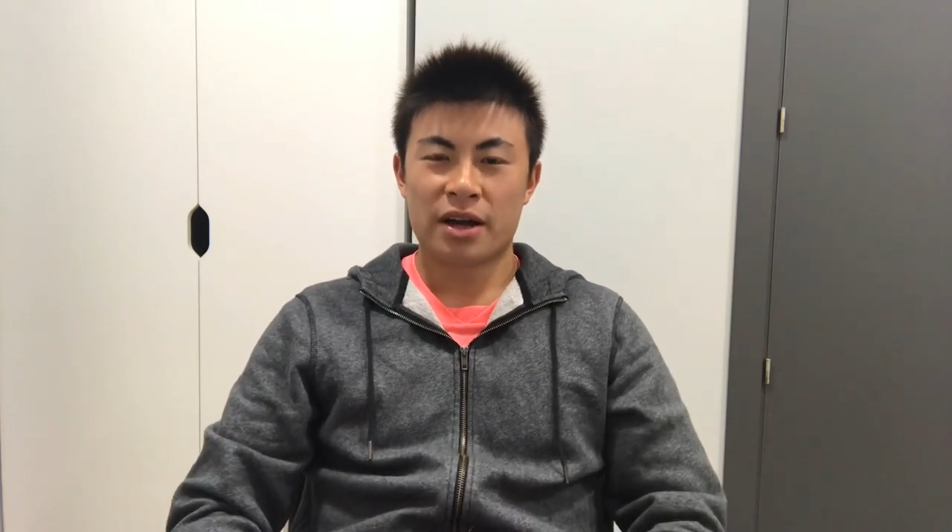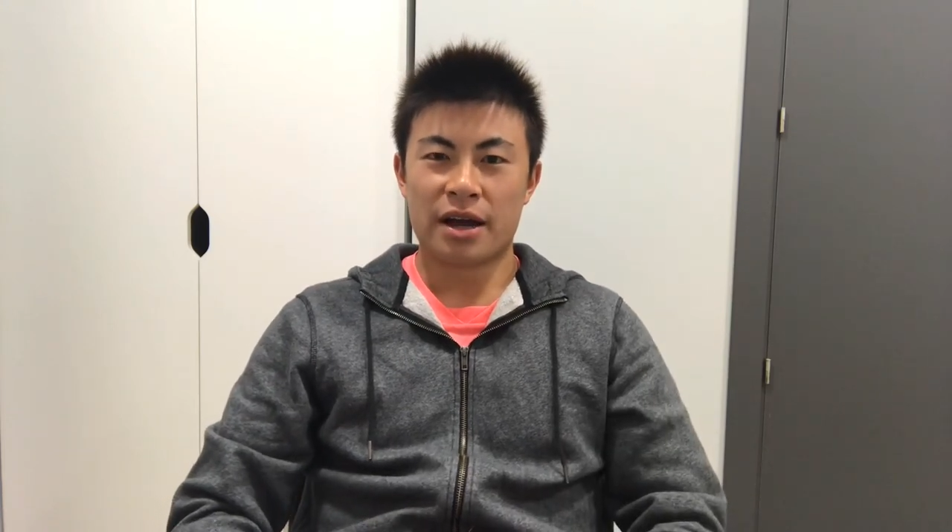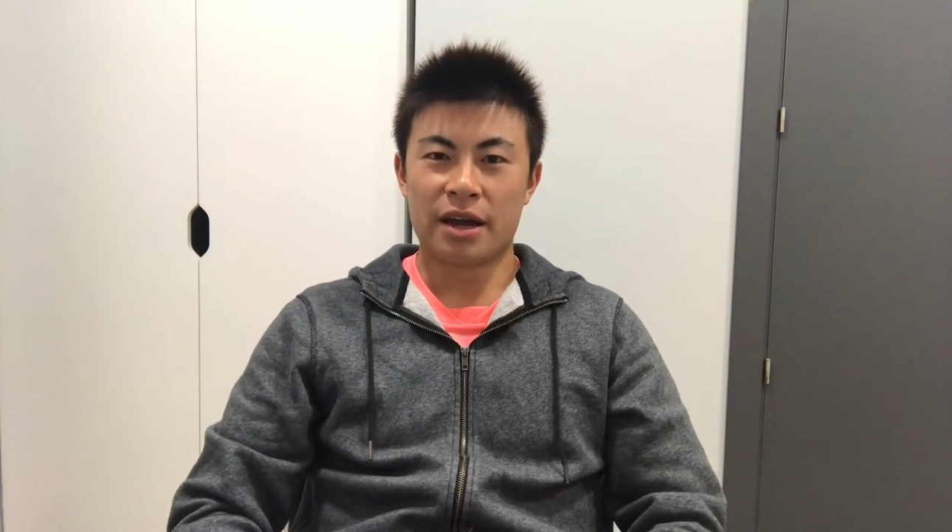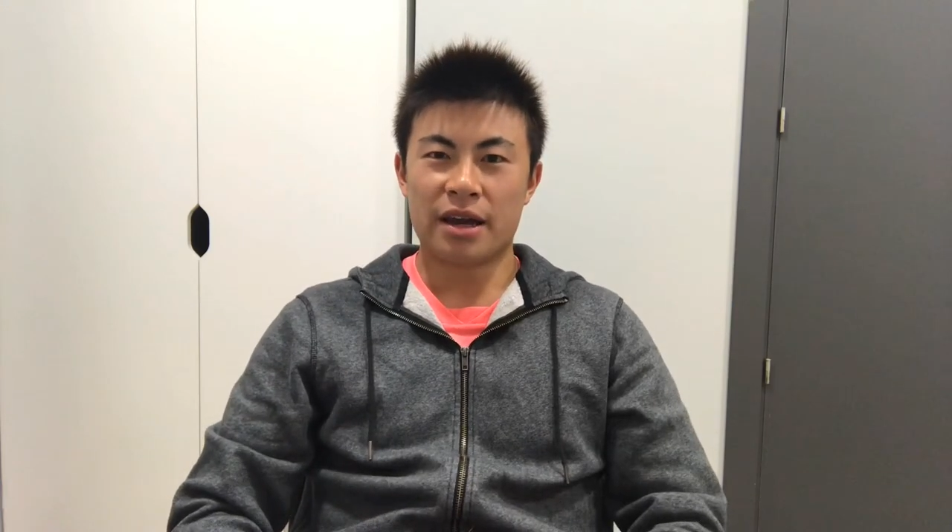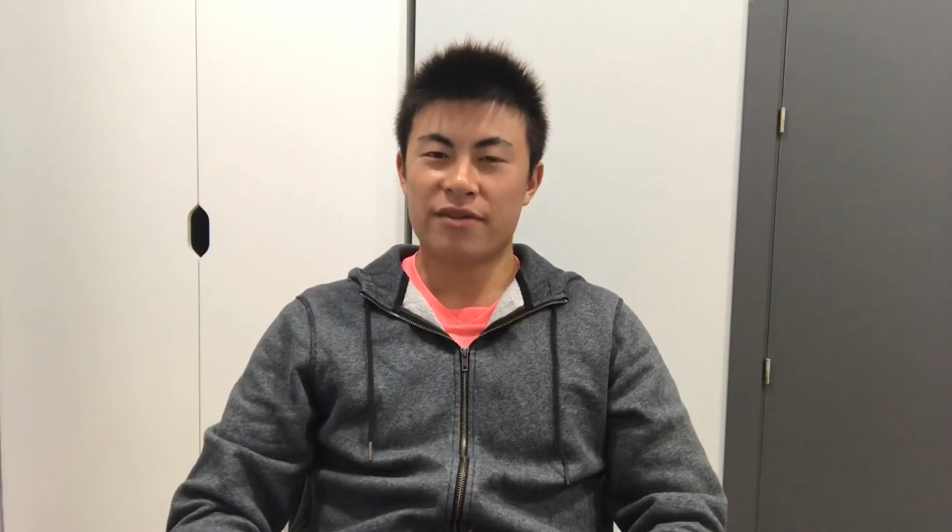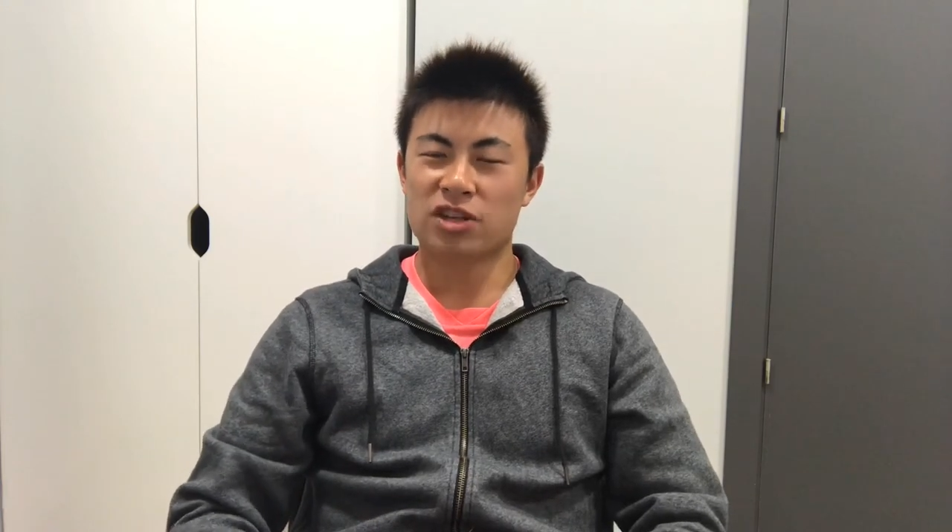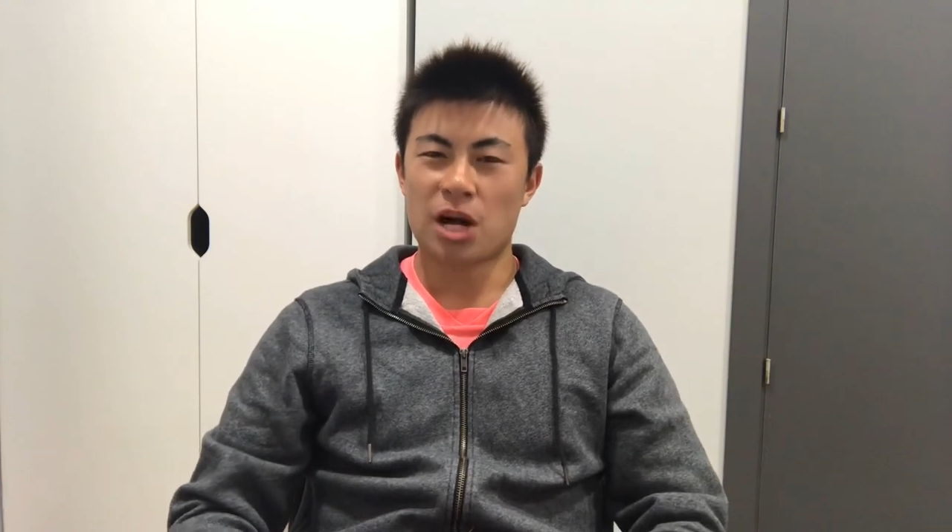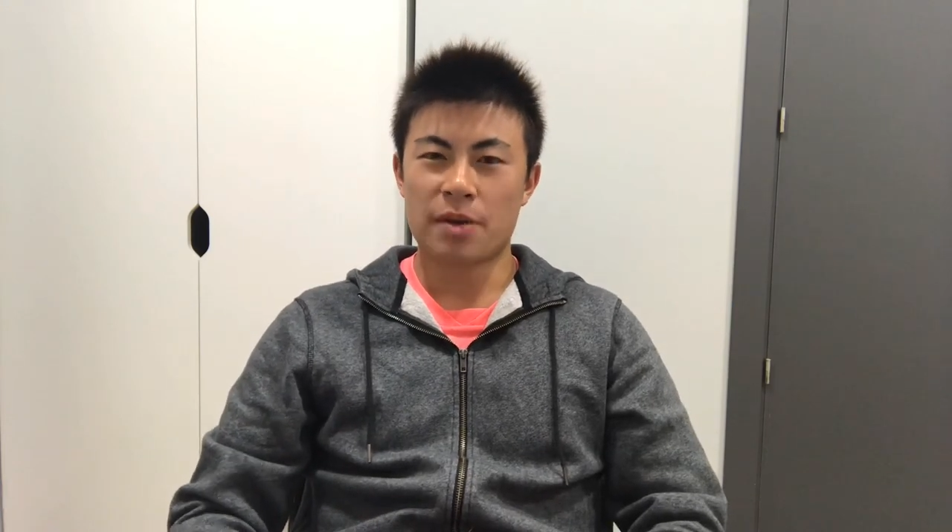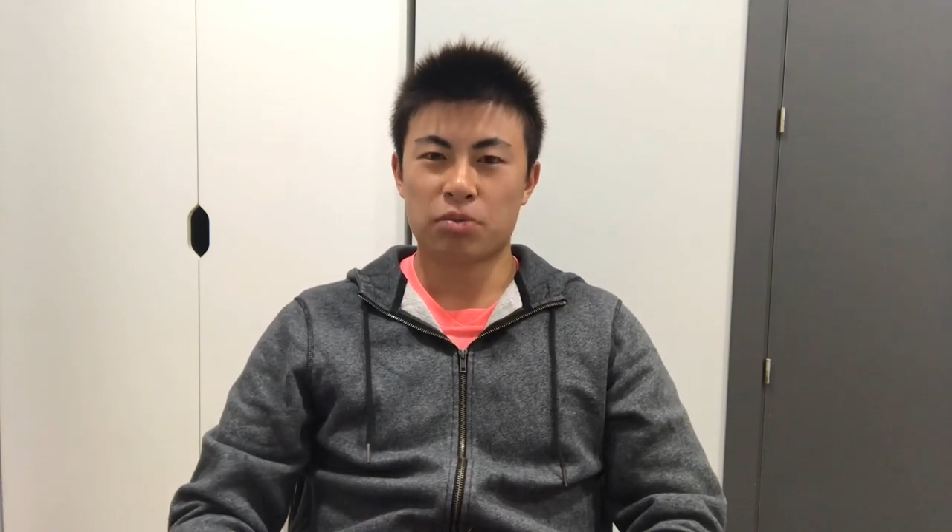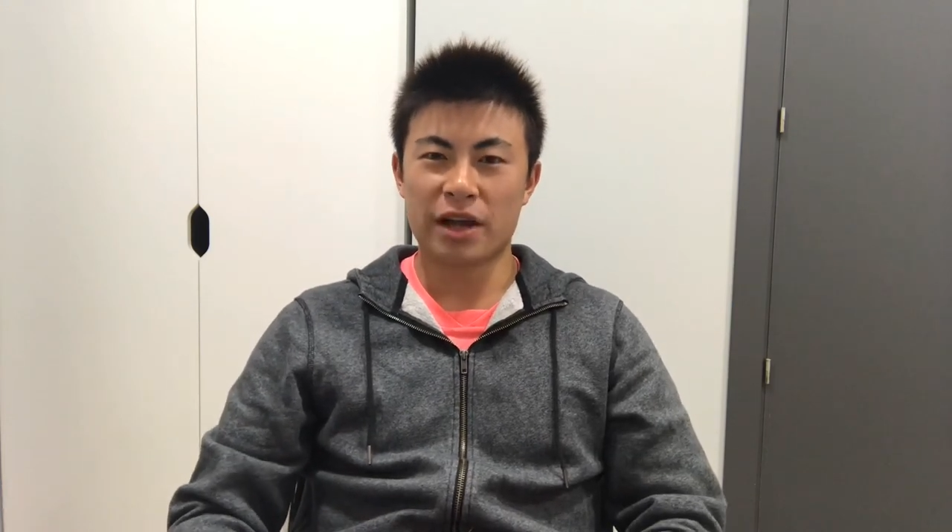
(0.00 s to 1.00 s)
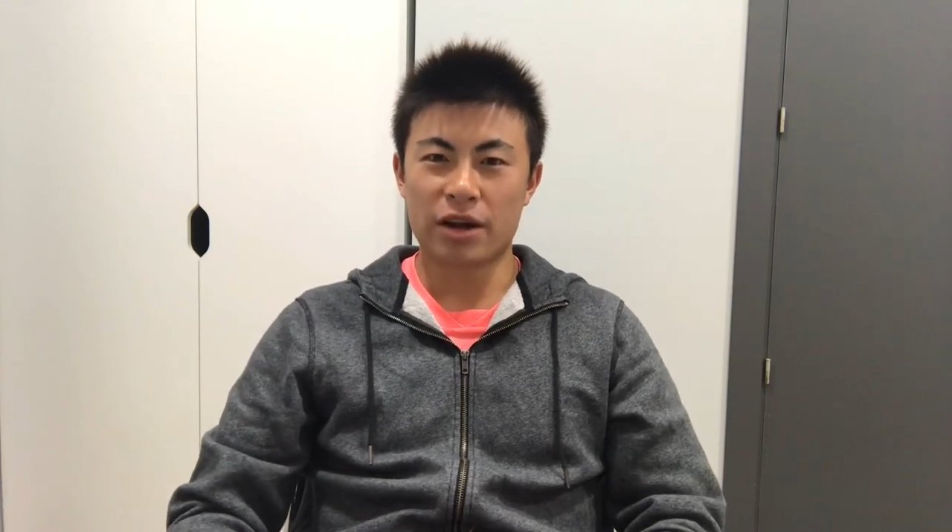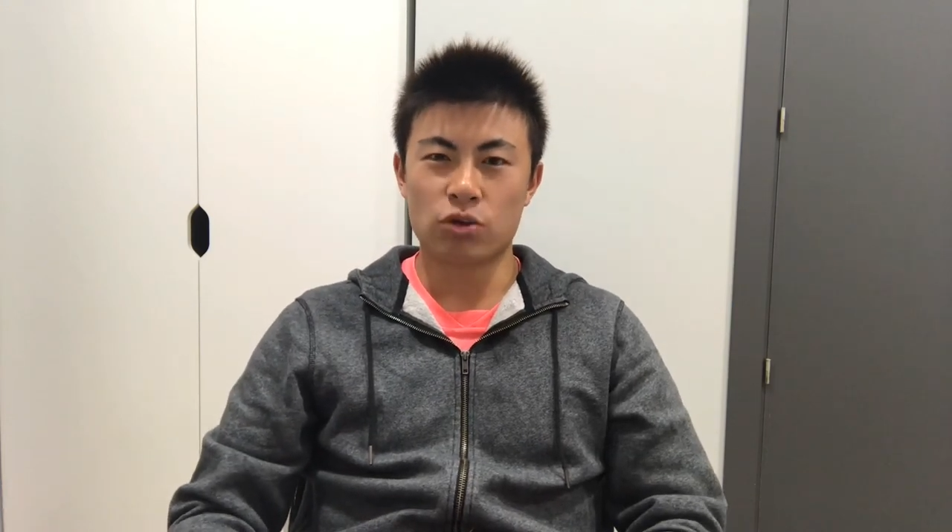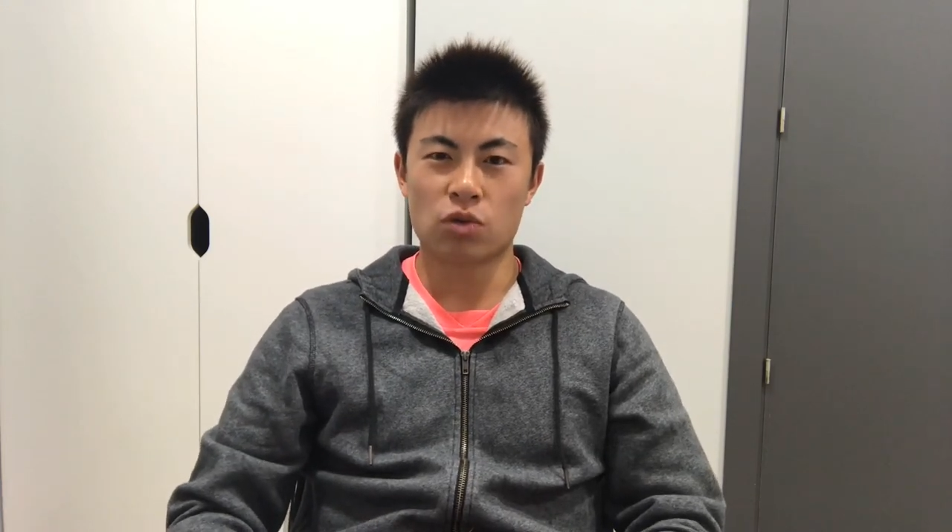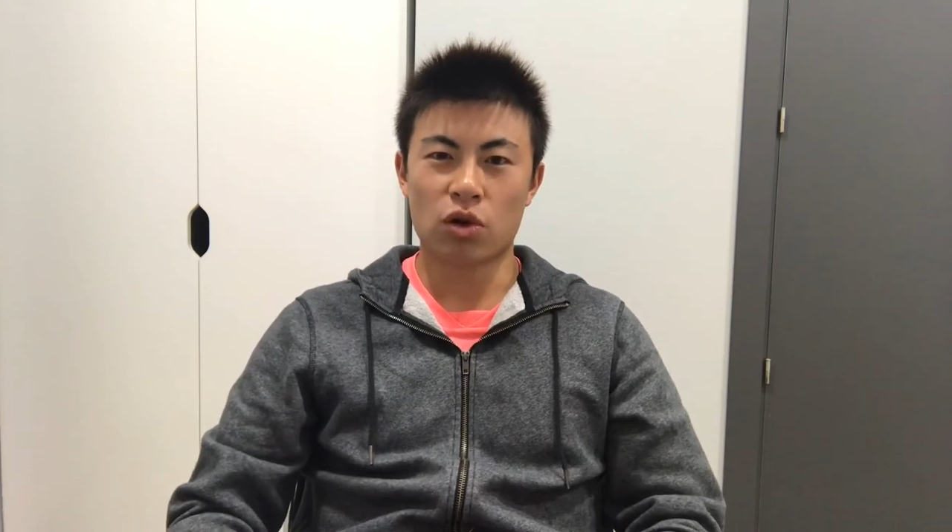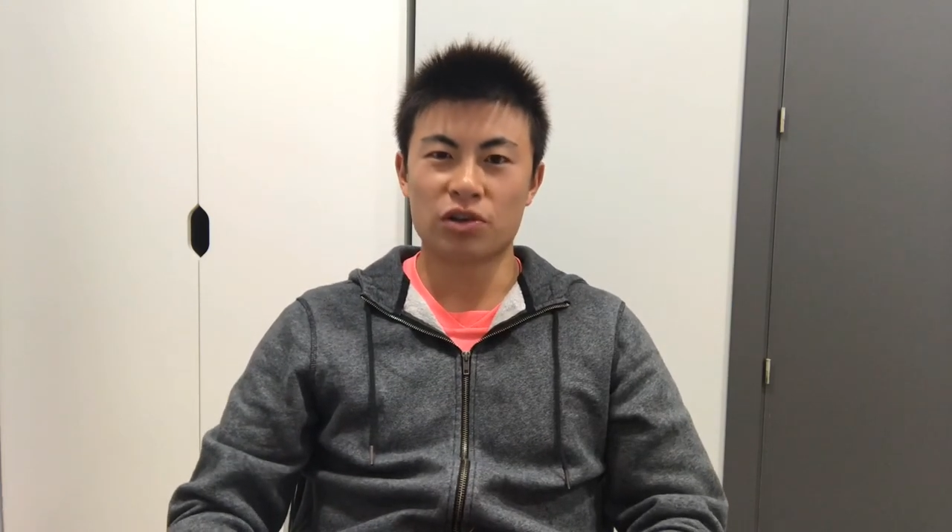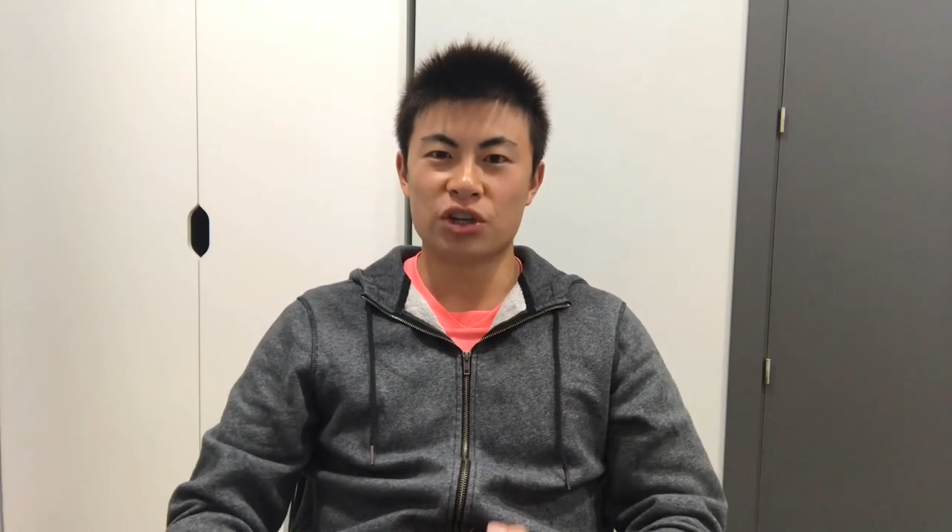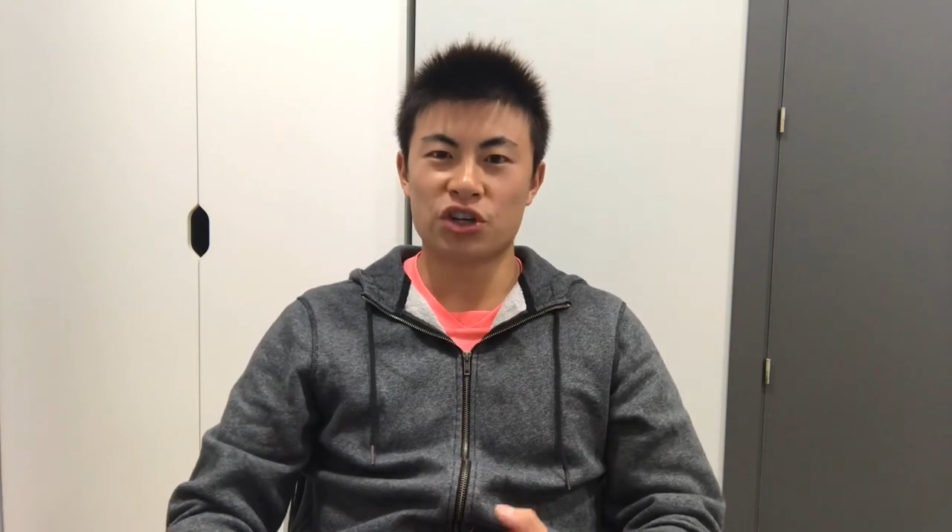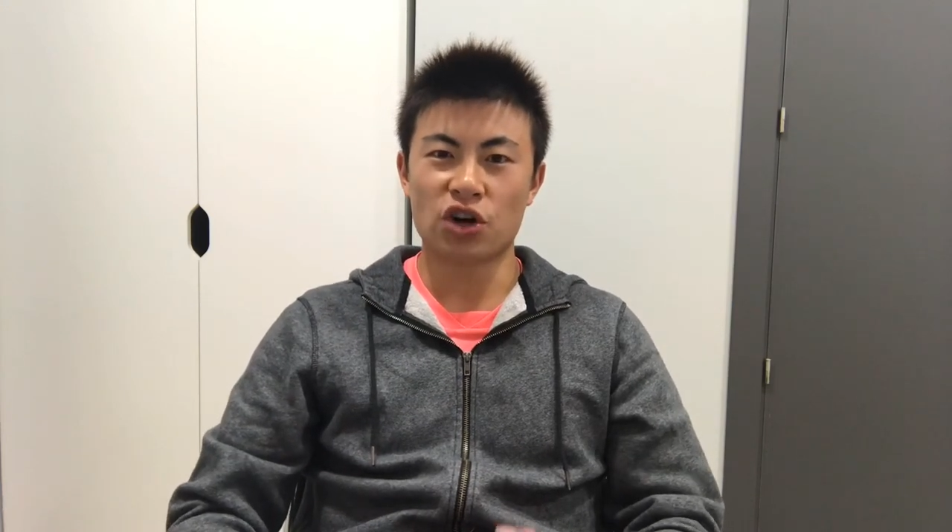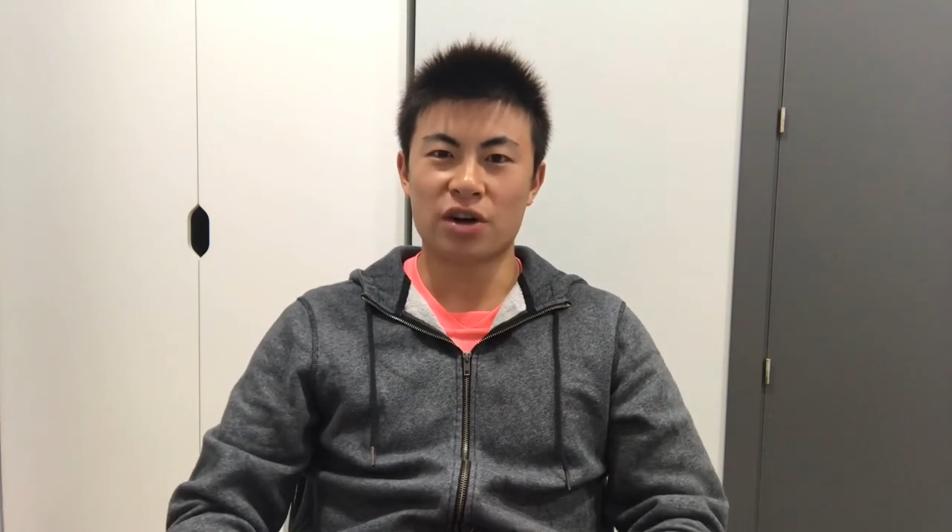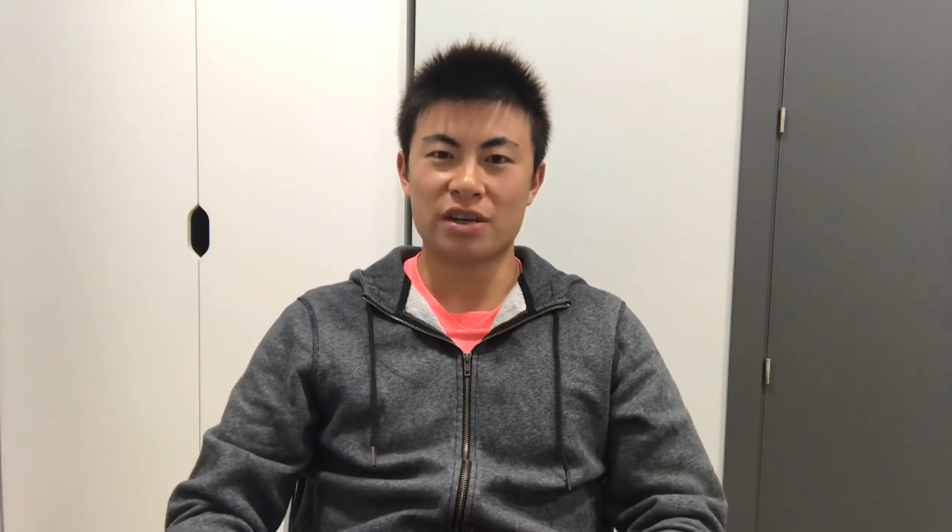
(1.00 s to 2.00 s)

And every time I play a good quality shot,